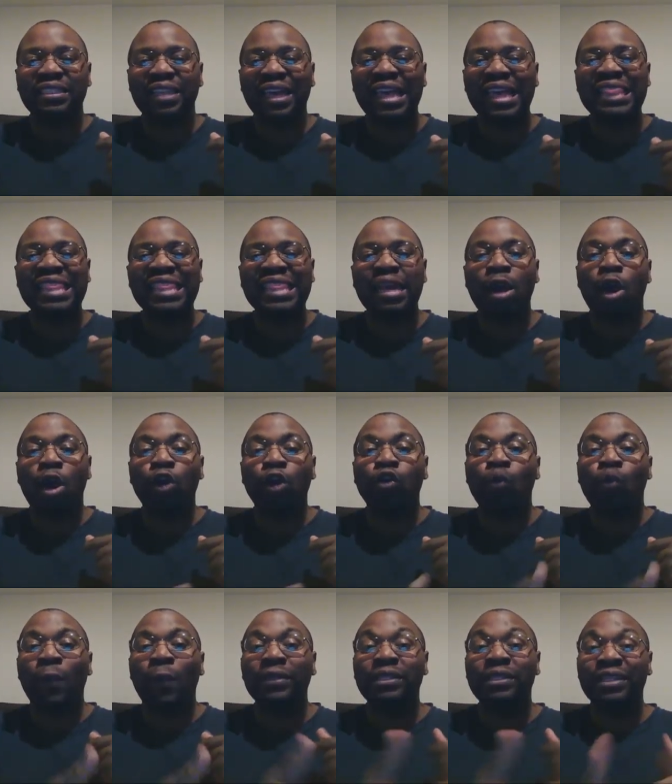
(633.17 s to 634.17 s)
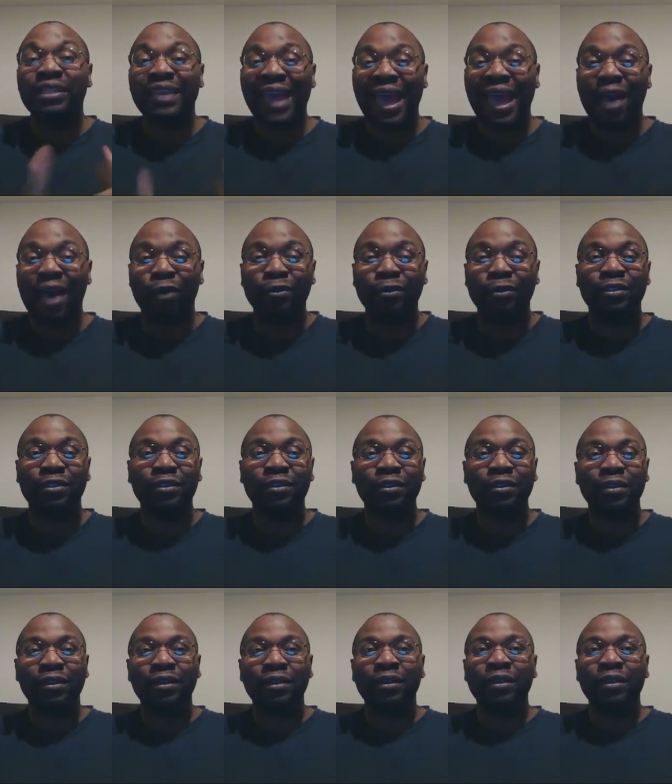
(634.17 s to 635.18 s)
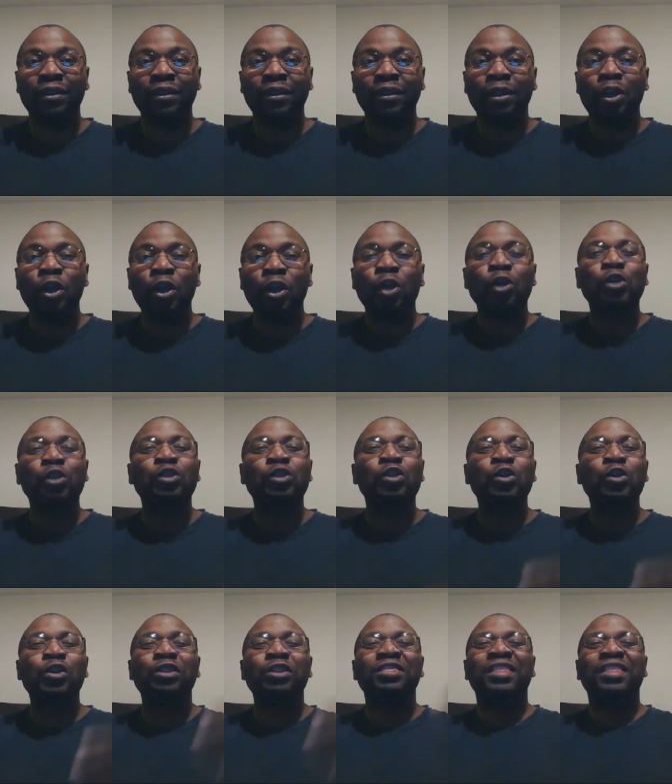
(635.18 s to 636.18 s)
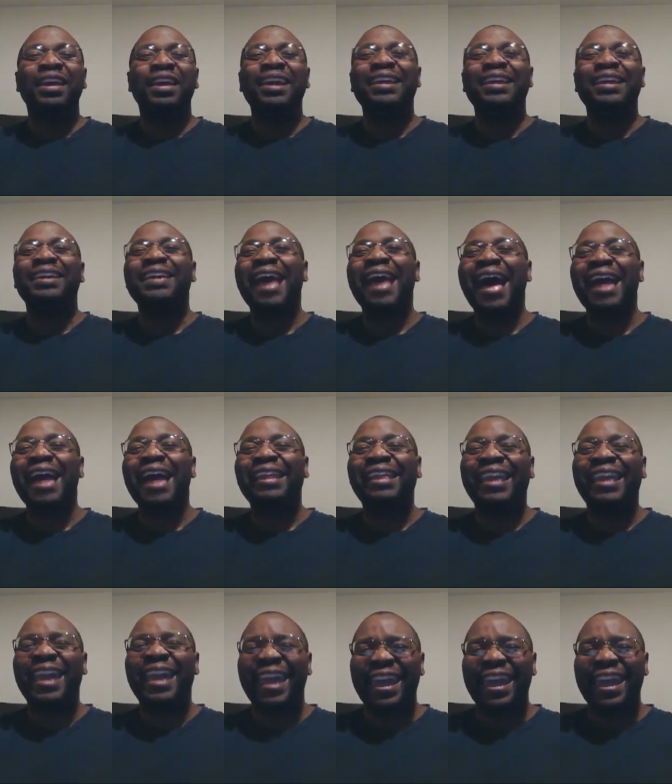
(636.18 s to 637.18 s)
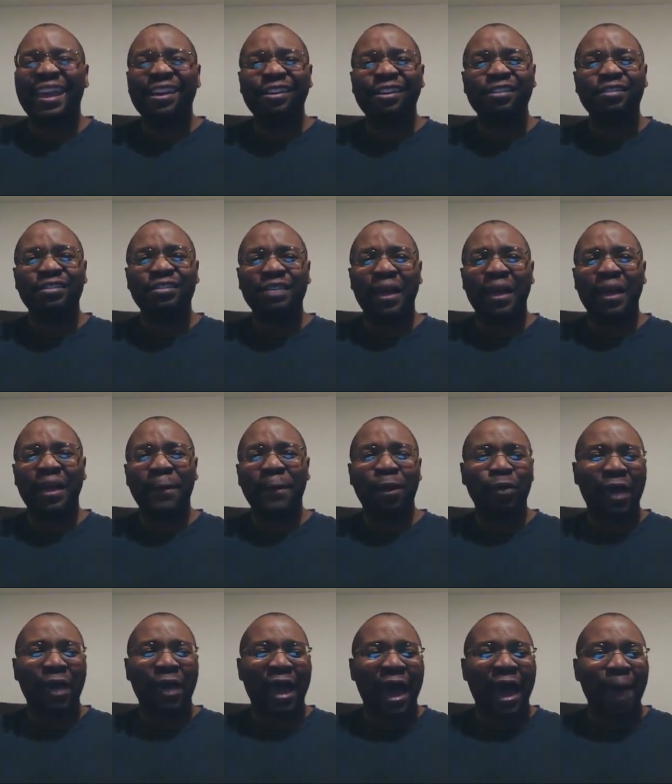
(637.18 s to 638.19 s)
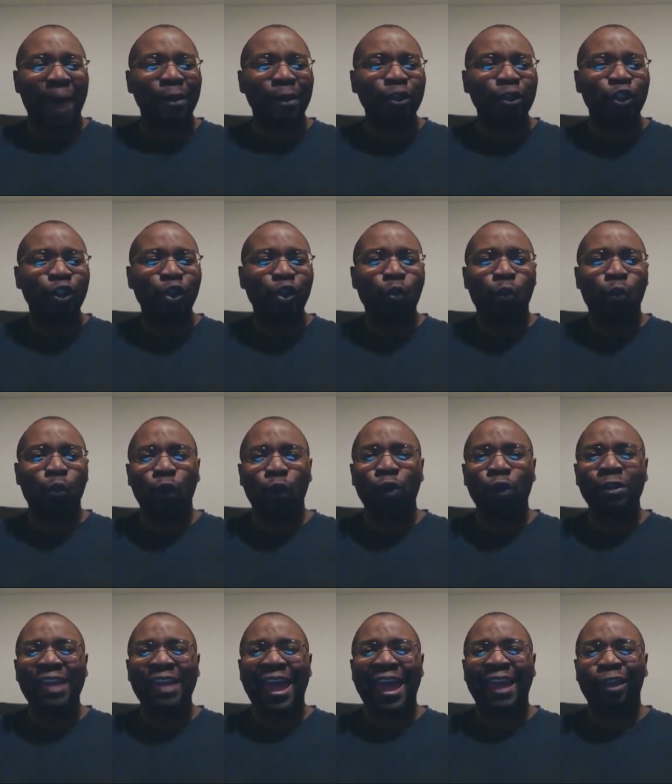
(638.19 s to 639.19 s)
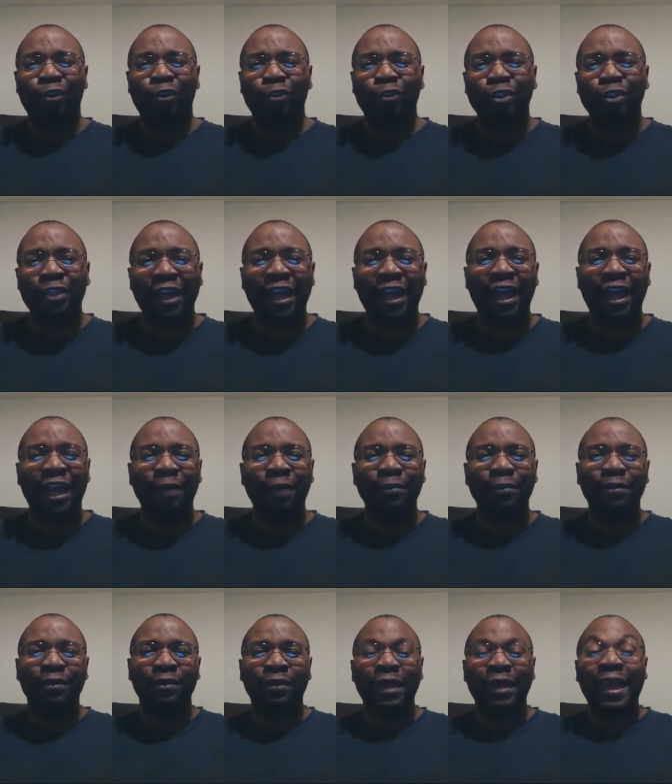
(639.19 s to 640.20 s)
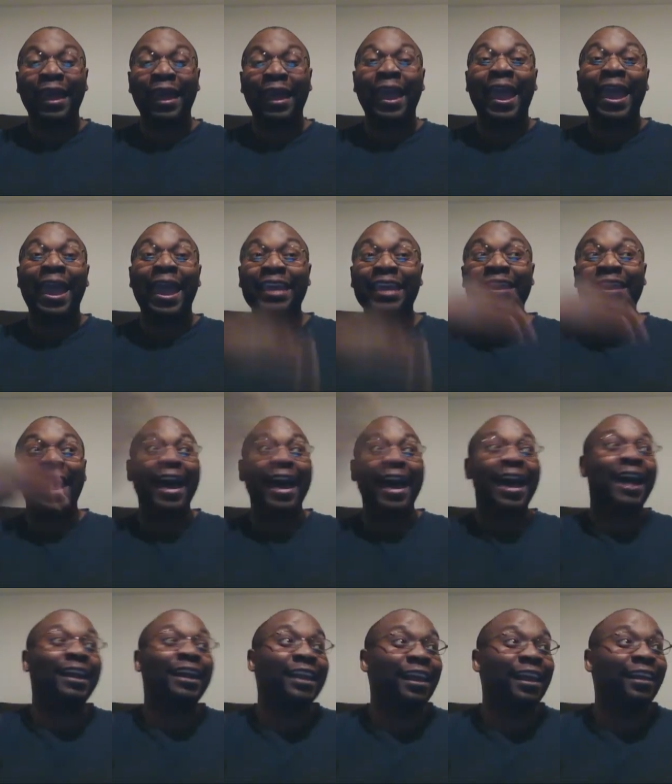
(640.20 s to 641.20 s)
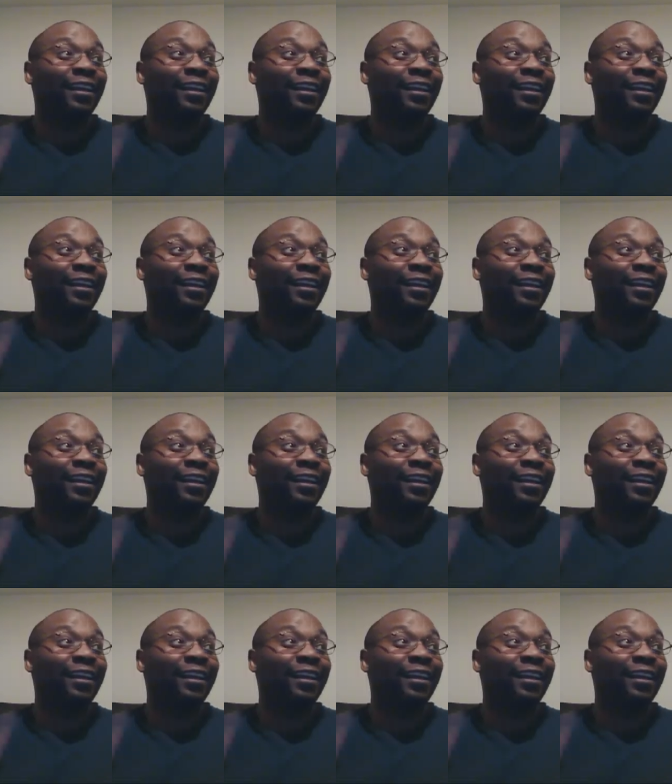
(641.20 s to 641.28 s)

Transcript: that are going to count. Do you think God cares about how much you worked at your job? Hey God,